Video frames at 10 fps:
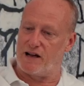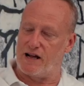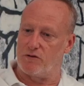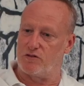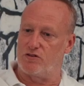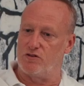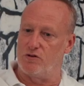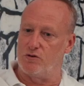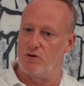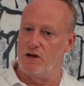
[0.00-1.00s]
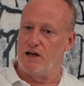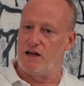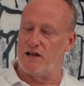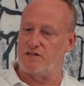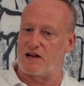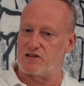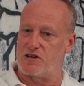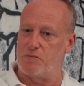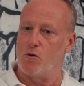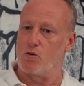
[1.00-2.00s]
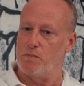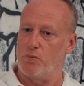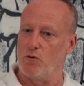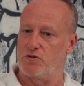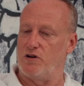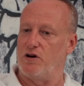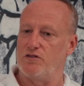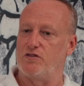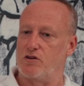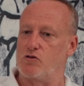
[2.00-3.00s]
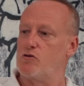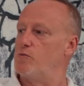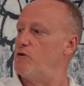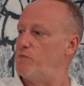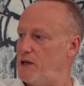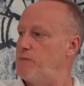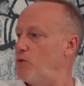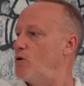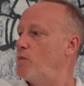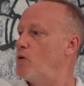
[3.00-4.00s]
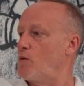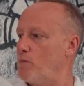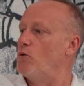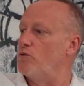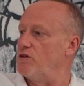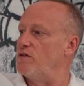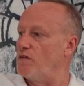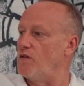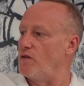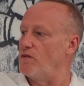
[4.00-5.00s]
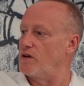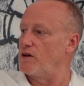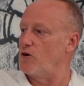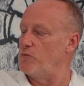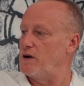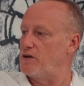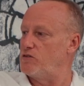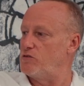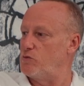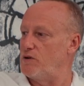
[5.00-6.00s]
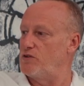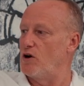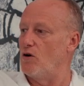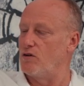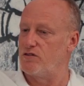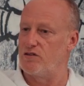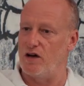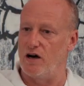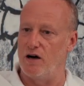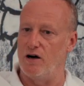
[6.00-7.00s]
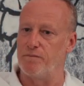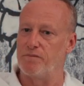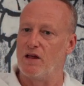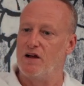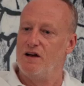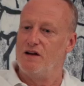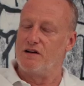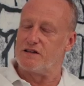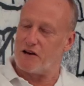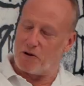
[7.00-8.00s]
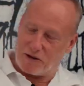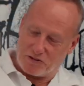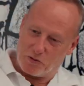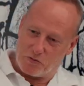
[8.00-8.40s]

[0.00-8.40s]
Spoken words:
out to, it's actually more important, us as a group of people are more important than the code base we've got. Going back to your